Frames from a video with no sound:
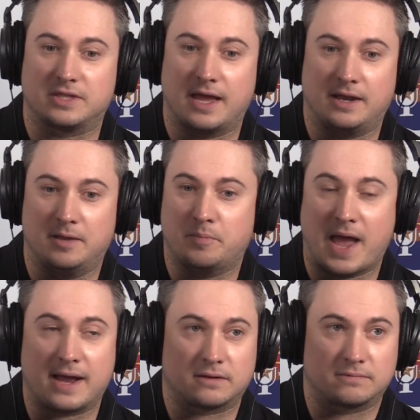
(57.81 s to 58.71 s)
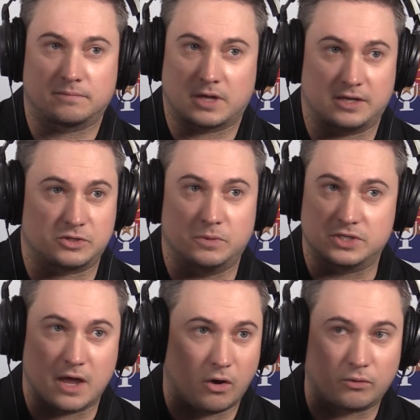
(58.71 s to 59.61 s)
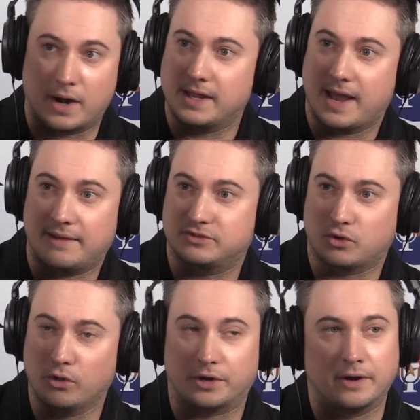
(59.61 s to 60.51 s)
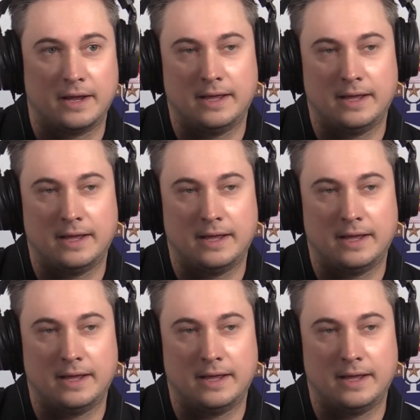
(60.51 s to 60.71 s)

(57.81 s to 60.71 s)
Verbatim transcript: that impact customers that already have solar.